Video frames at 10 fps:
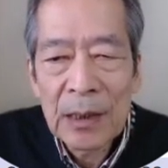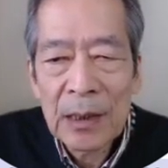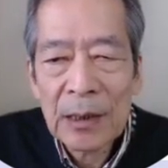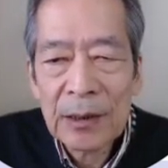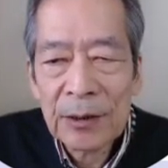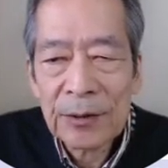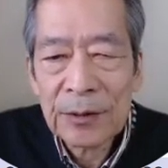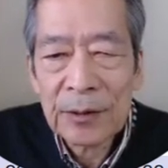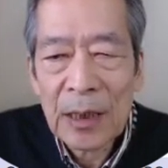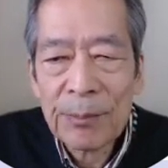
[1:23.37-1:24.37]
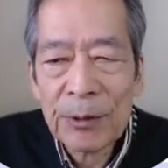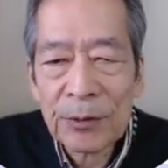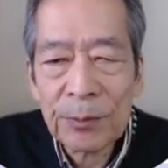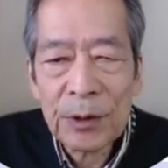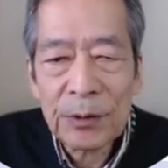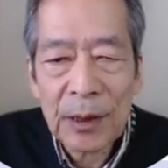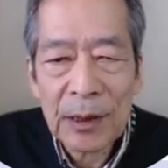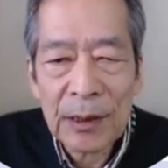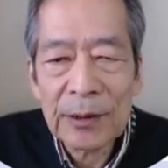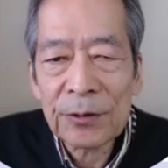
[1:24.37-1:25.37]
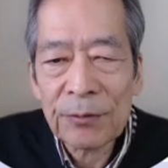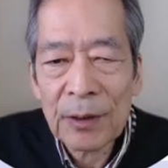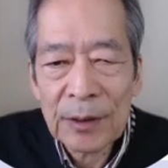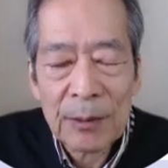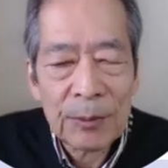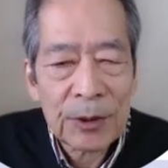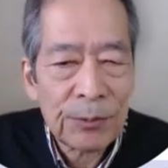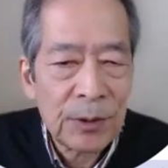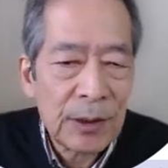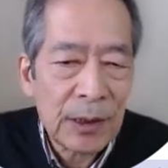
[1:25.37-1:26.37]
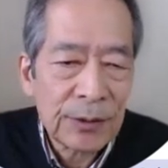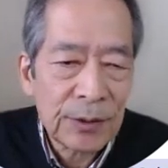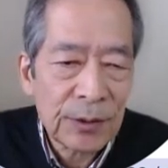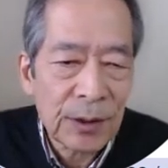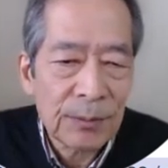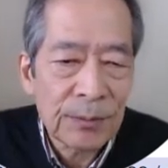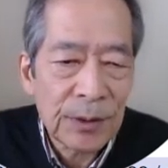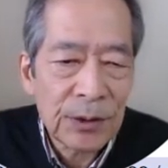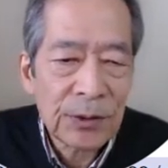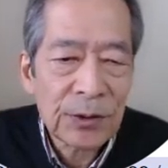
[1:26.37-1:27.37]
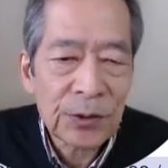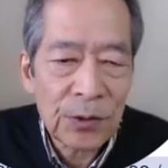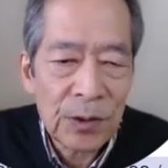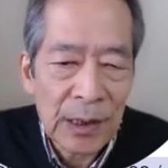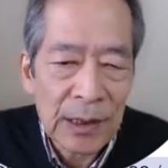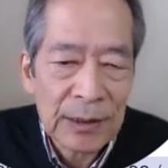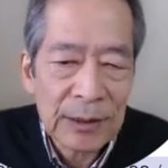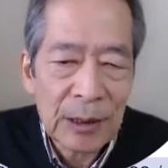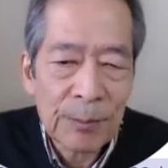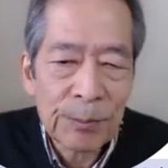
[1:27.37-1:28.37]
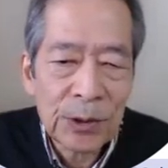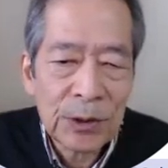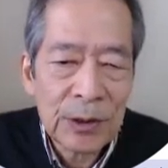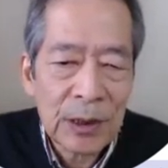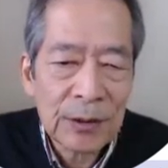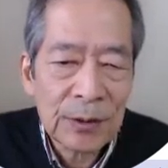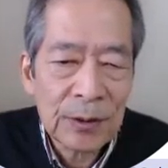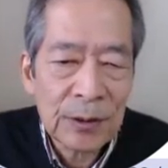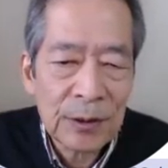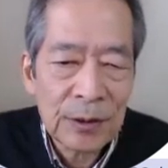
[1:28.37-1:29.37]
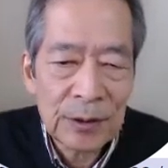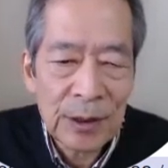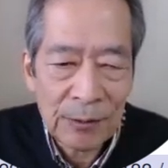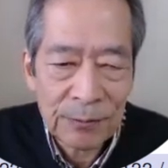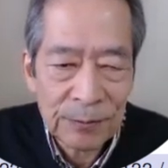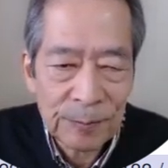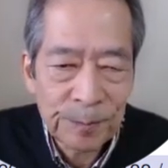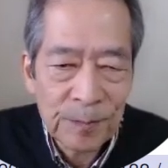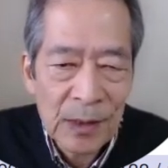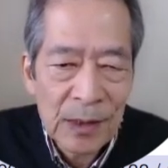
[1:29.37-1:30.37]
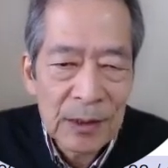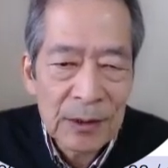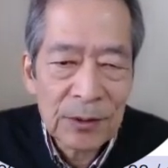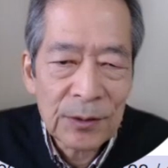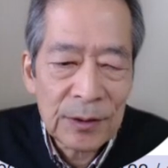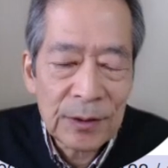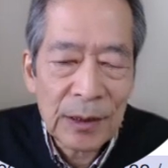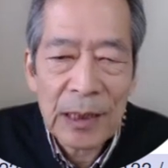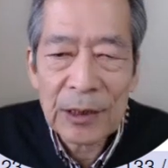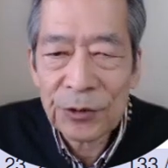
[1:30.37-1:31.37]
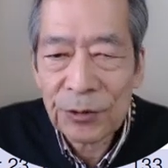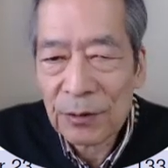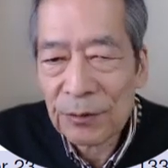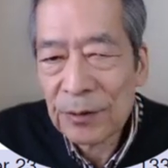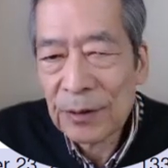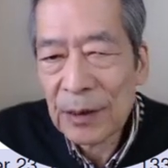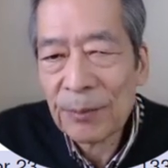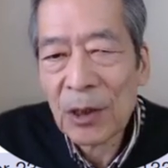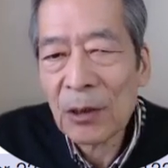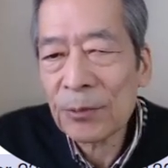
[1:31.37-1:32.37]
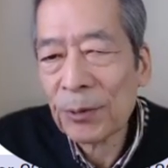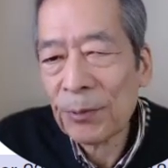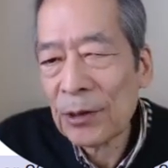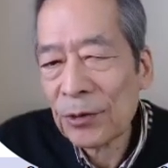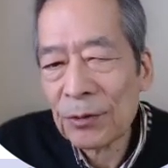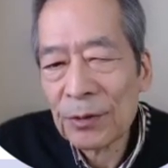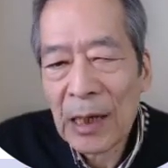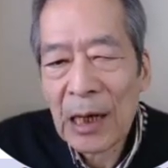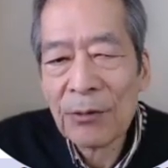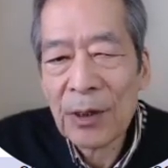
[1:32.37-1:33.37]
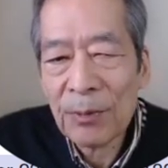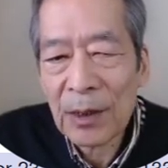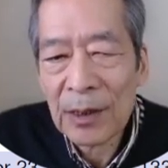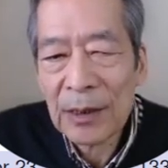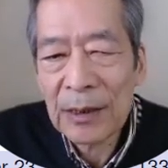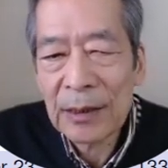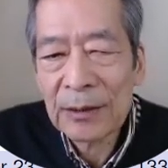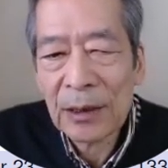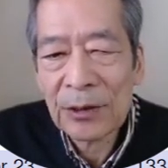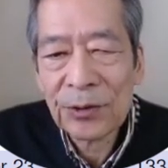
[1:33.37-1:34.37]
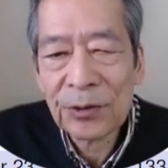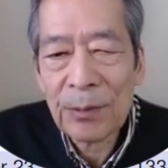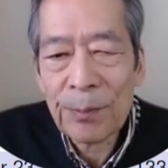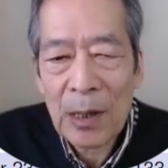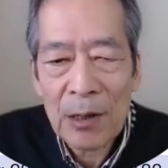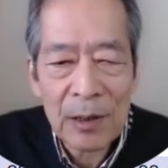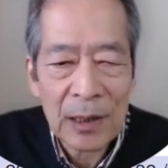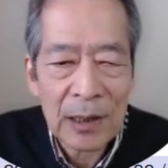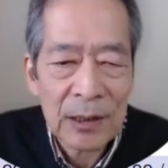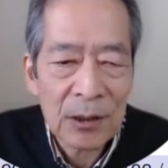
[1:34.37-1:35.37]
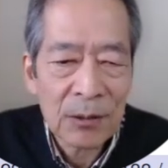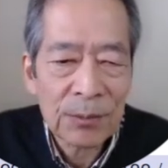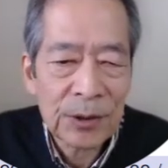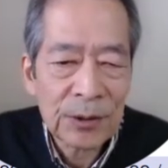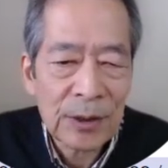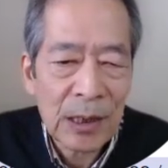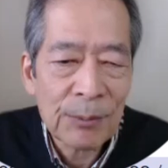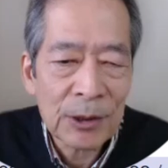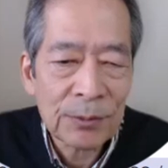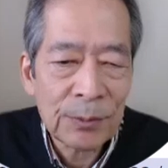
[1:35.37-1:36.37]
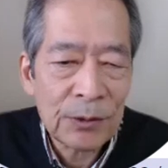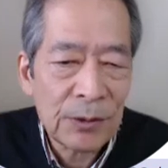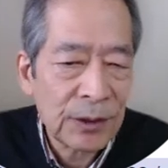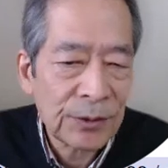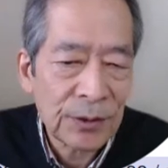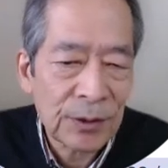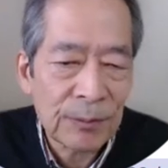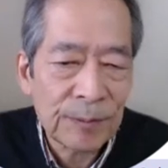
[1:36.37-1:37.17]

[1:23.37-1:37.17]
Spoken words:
this Damas-Milnor, this one, Damas-Milnor system is stronger than PTS def. So this is a natural observation. However, the extra power of this Damas-Milnor system